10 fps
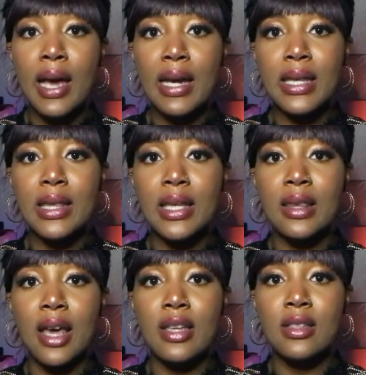anything
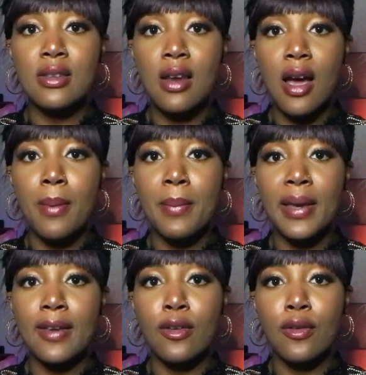that is not
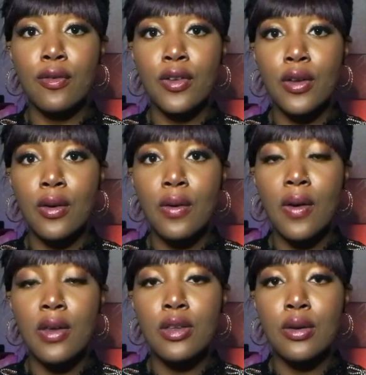making you feel
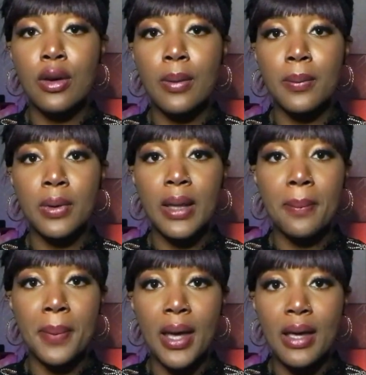your complete
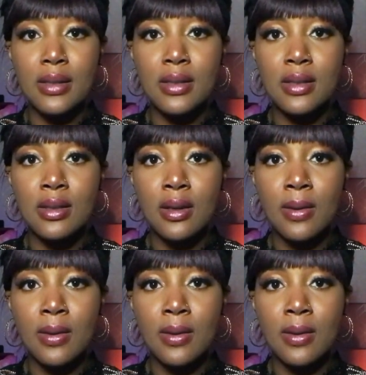best.